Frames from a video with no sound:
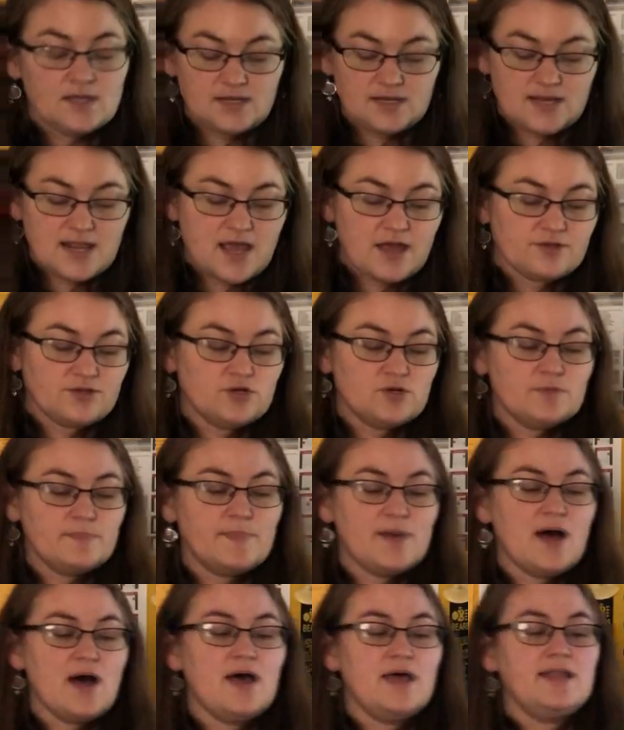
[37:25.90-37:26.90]
Now your
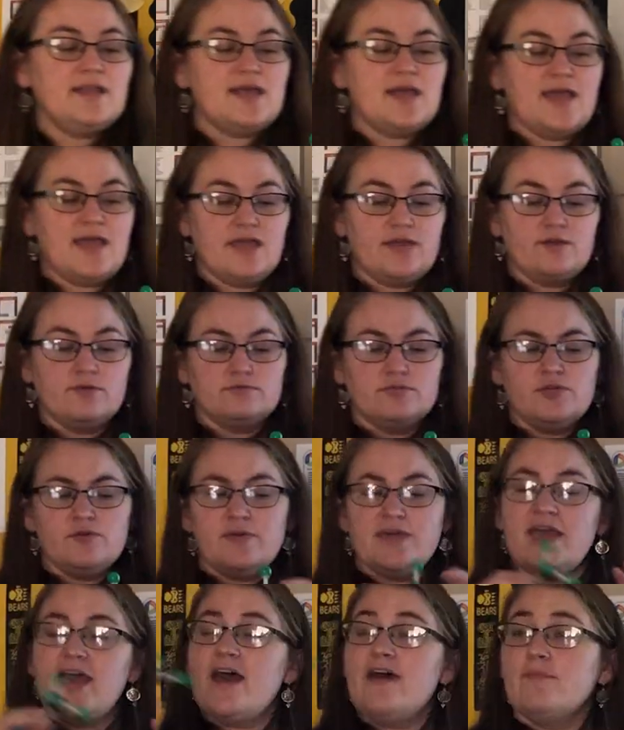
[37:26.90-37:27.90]
bond angle. Do
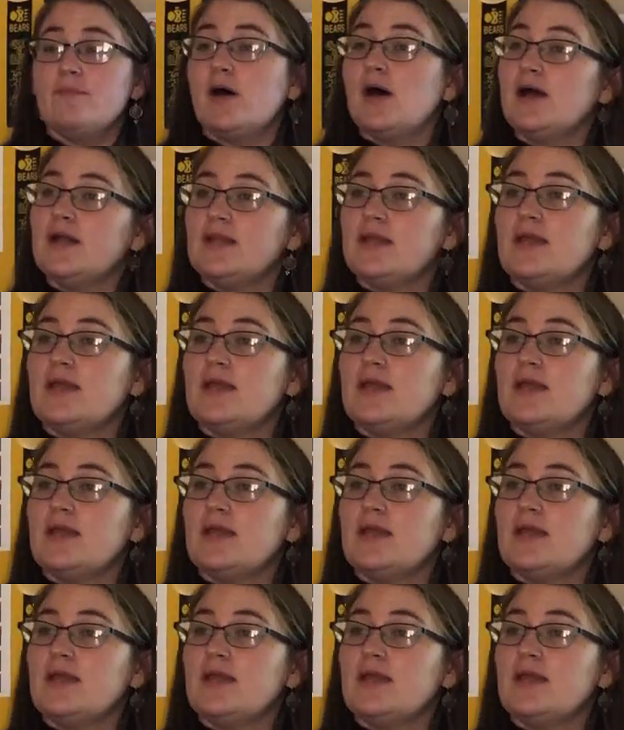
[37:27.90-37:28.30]
we have bond